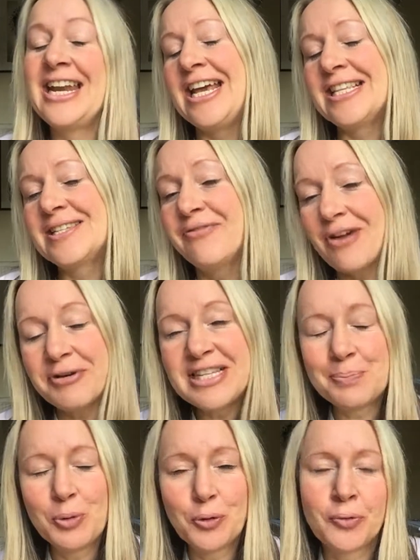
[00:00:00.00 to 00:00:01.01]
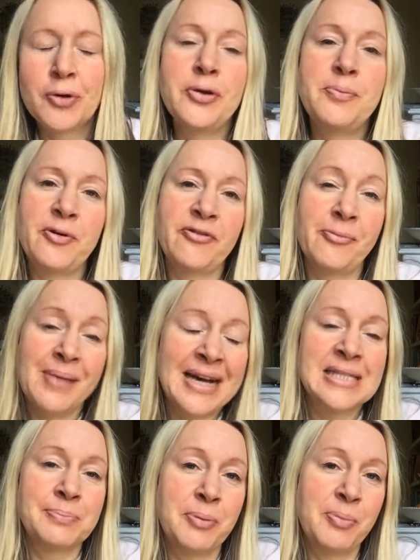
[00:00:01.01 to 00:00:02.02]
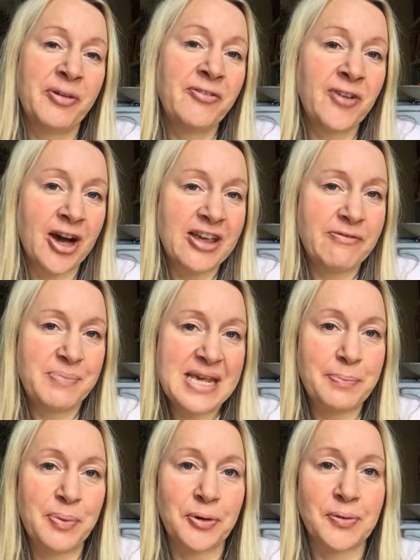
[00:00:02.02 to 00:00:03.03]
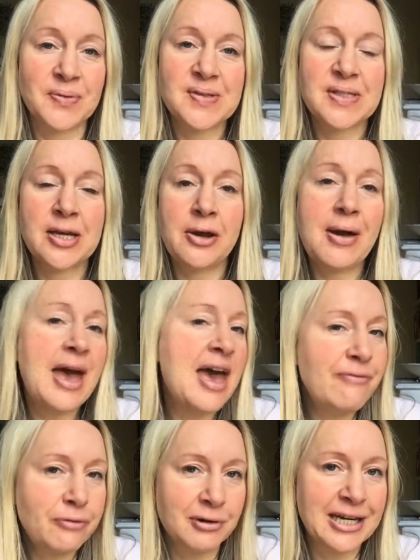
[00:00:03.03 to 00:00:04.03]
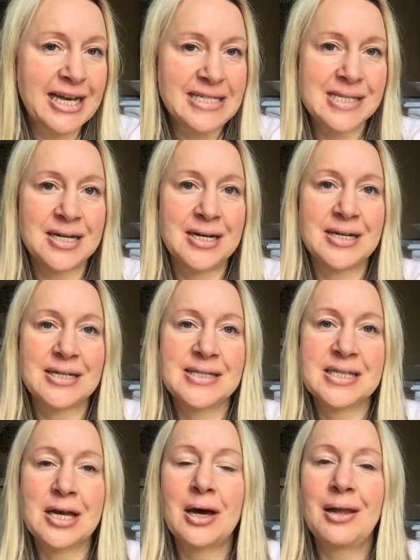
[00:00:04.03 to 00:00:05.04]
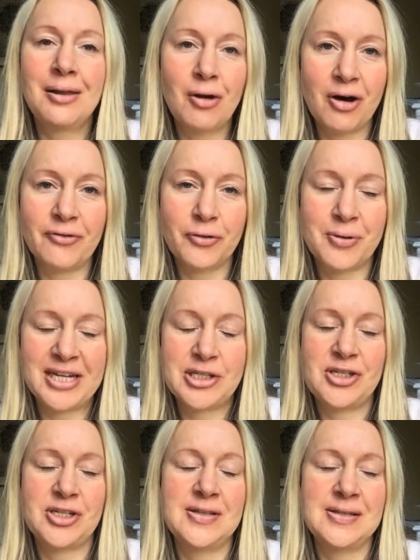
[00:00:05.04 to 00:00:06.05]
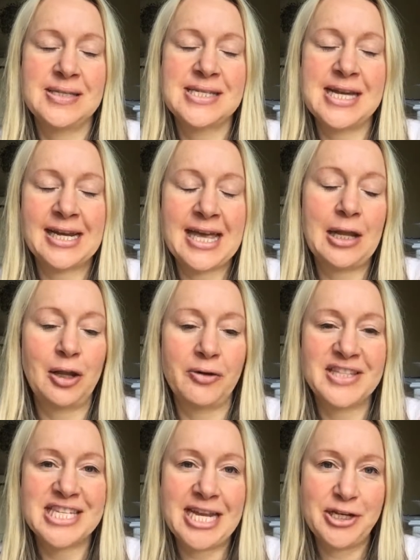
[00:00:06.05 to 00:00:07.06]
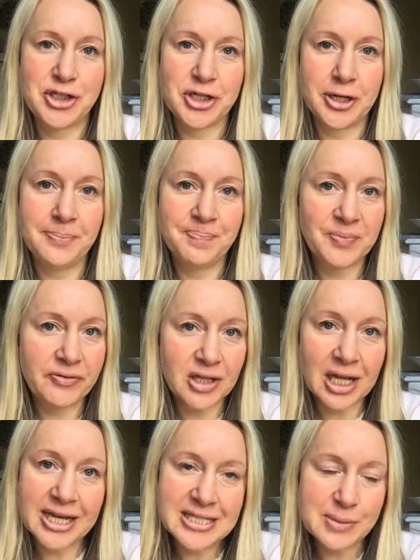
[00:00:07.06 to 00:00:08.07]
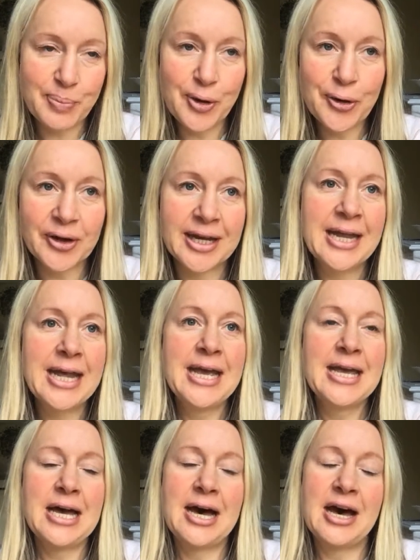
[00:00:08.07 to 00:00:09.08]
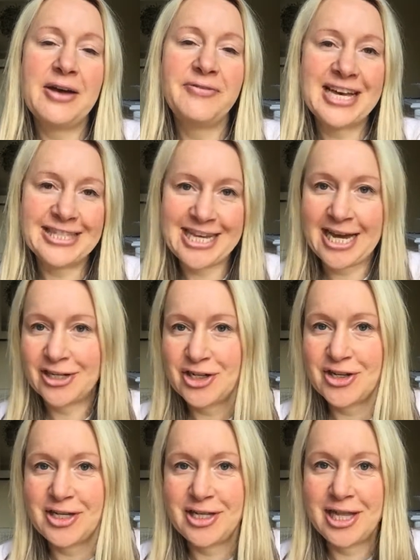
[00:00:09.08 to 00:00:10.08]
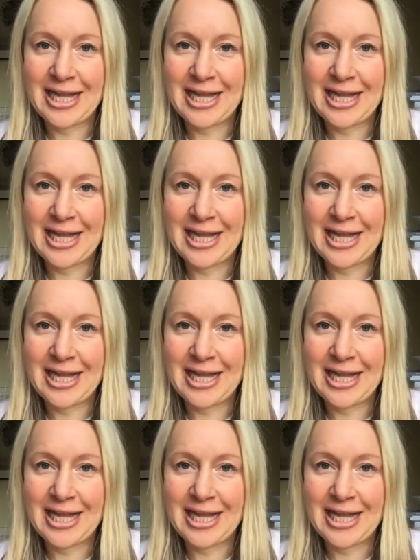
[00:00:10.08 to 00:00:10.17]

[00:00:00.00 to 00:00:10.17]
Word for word: it's a very small group of a maximum of 5 people. So everyone gets to ask a lot of questions and get a lot of attention. If you'd like to book, I've attached the